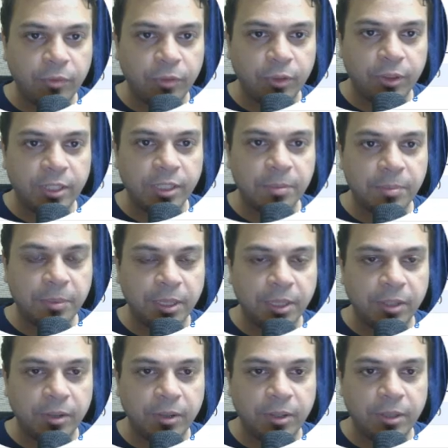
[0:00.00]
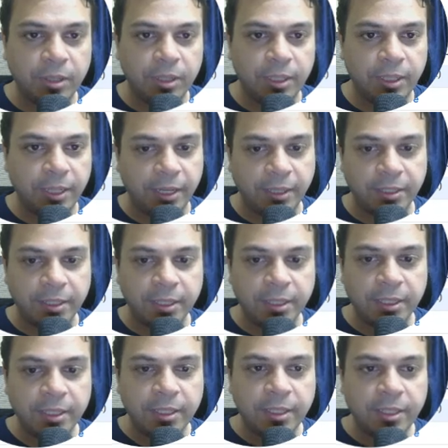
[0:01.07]
this particular date,
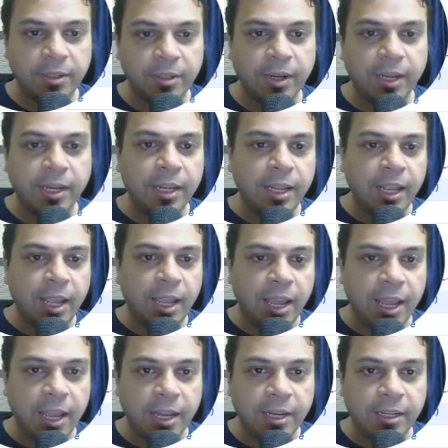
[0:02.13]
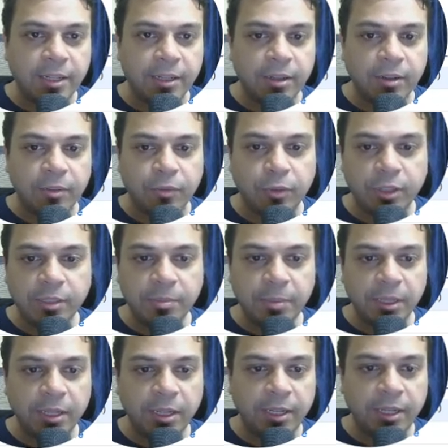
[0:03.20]
right? And for this
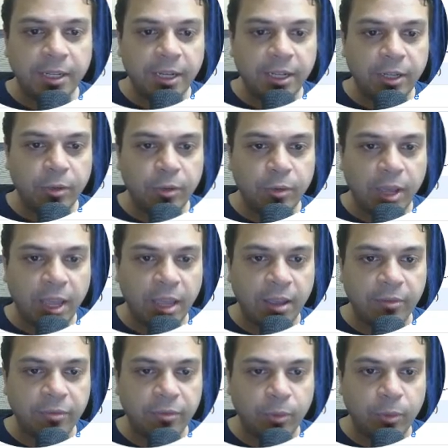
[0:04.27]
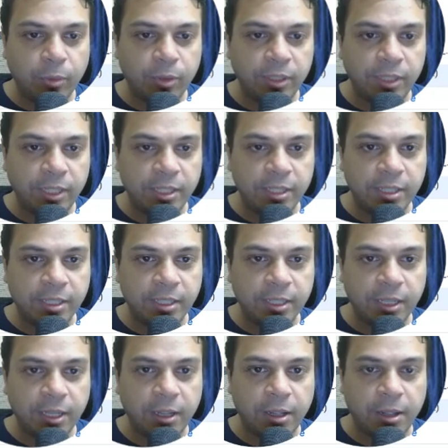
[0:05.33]
particular date, you have all these.
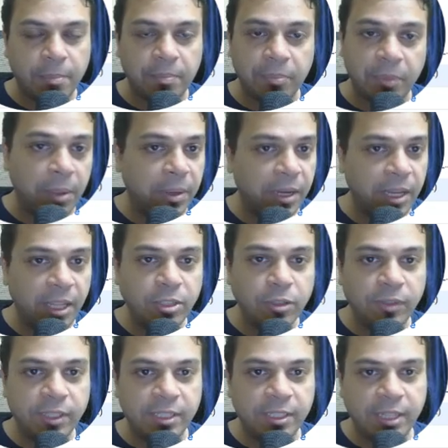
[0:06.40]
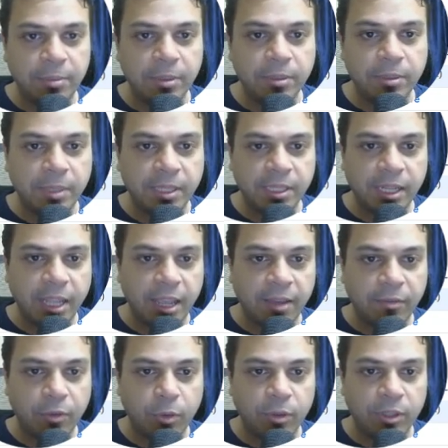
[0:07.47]
I mean, each of these tables basically
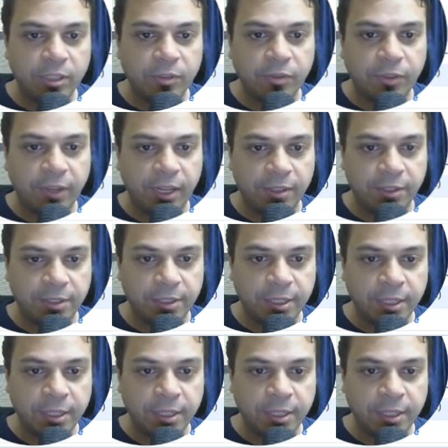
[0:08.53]
have all these fields,